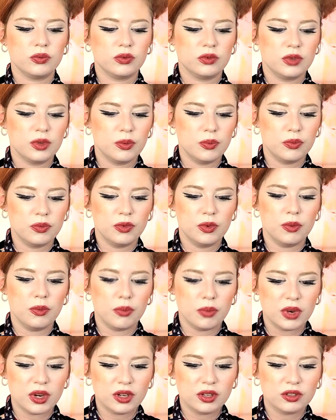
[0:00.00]
the, the
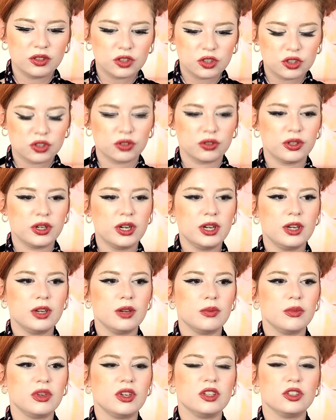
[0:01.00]

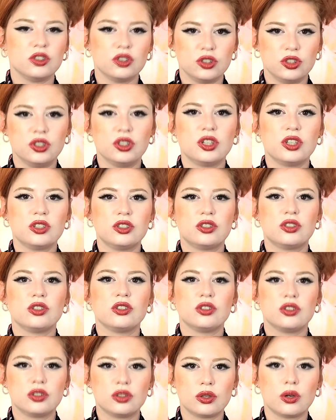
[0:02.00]
mainstream is just
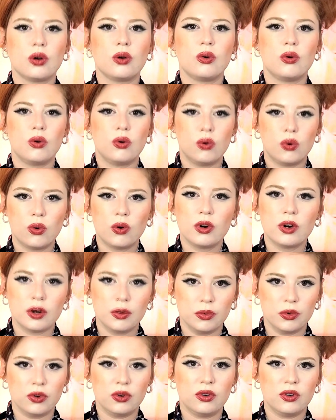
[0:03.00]
so
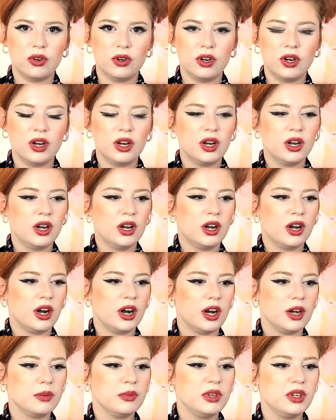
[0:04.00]
horrible.
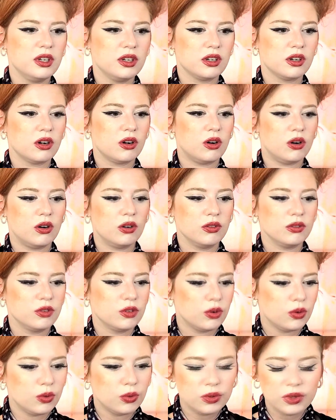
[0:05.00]
I mean,
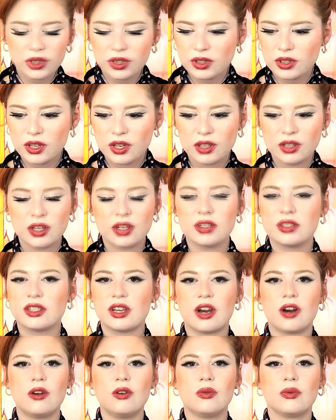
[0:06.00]
the only thing that's
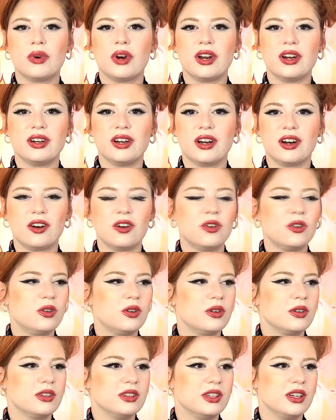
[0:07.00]
out right
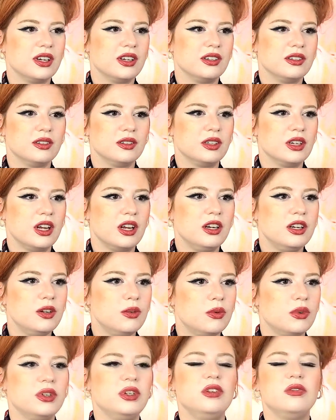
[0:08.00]
now that
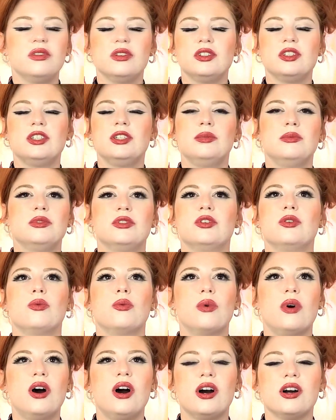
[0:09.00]
anyone even seems to
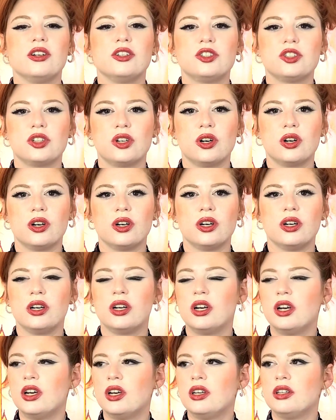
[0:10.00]
watch are
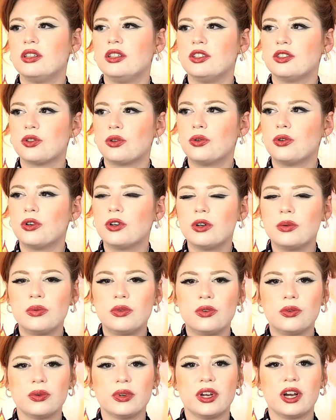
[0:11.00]
these
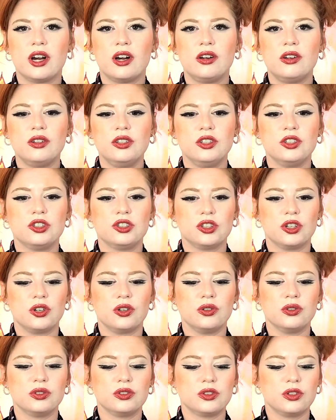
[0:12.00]
horrible reality
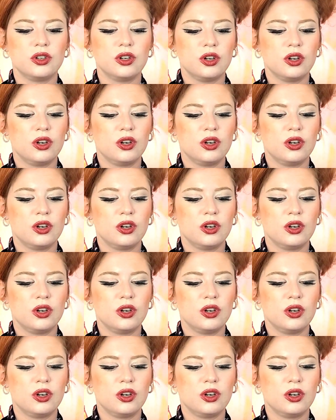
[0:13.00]
shows